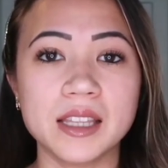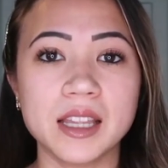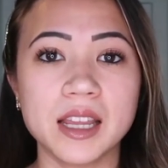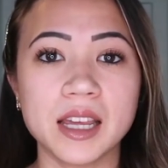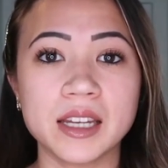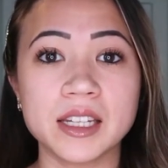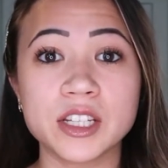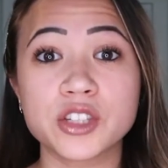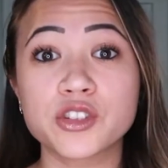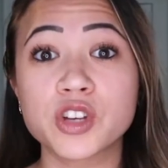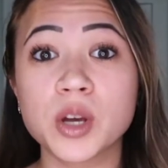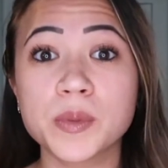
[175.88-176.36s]

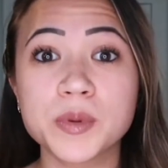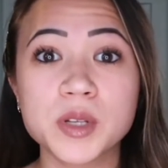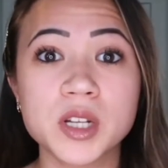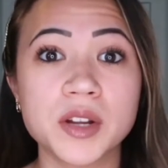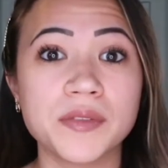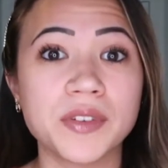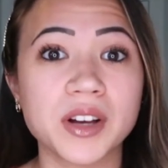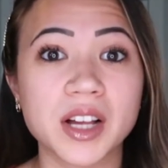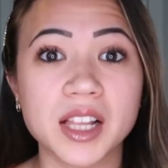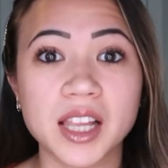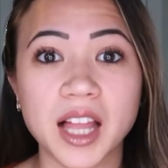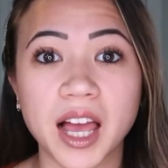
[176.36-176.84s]
description
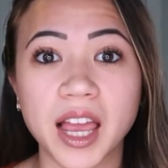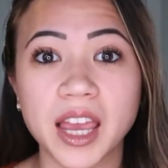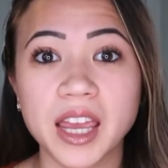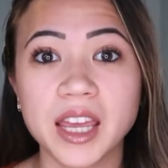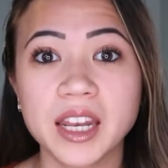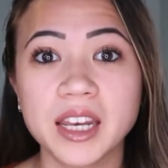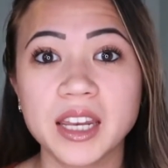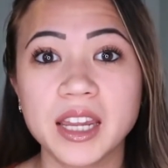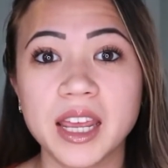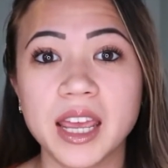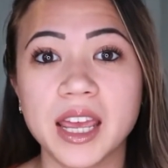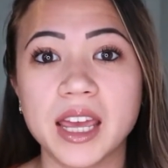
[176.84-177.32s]
of a
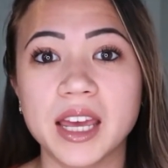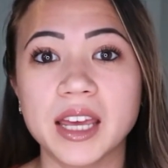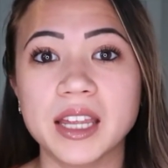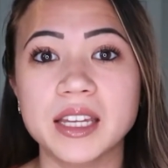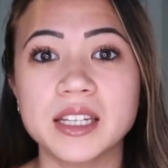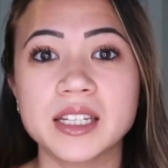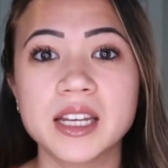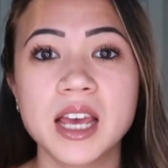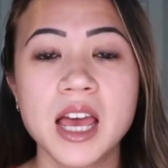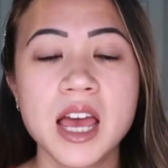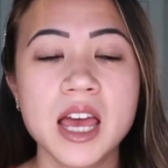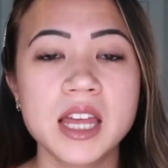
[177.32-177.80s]
client,
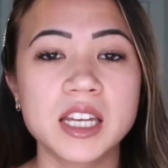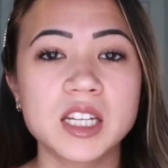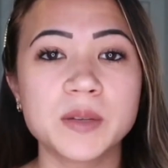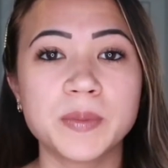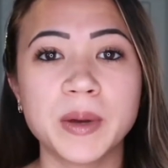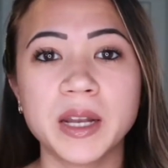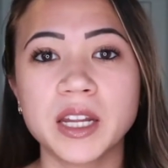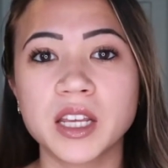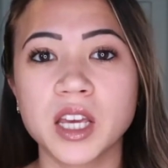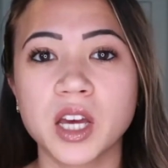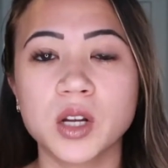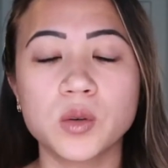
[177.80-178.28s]
and depending